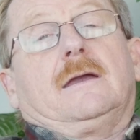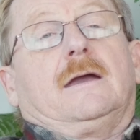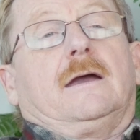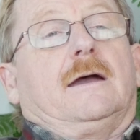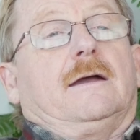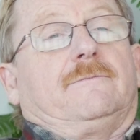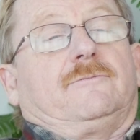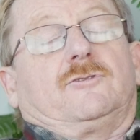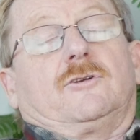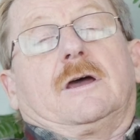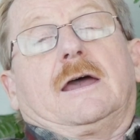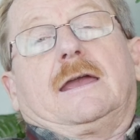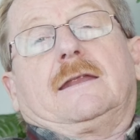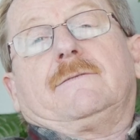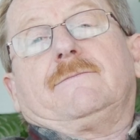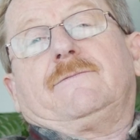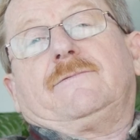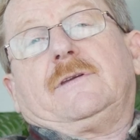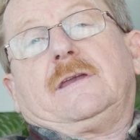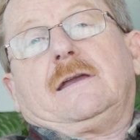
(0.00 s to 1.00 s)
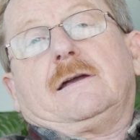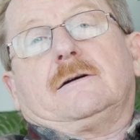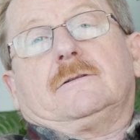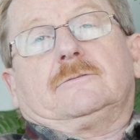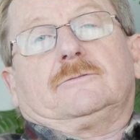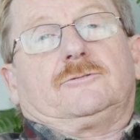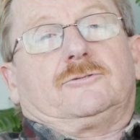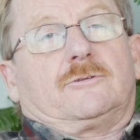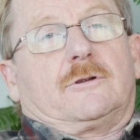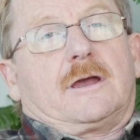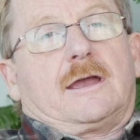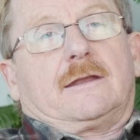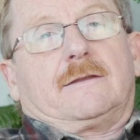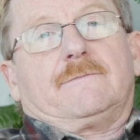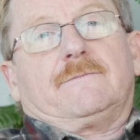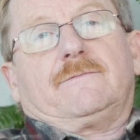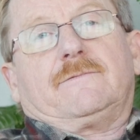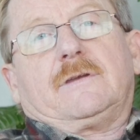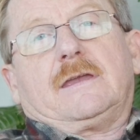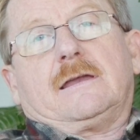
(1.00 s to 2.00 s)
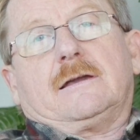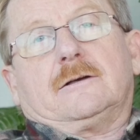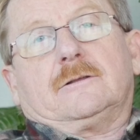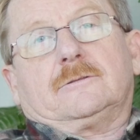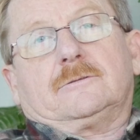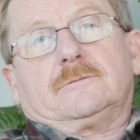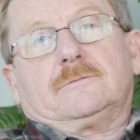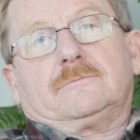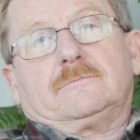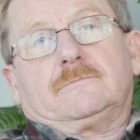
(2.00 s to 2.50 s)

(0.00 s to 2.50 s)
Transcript: I've tried and failed, tried and failed.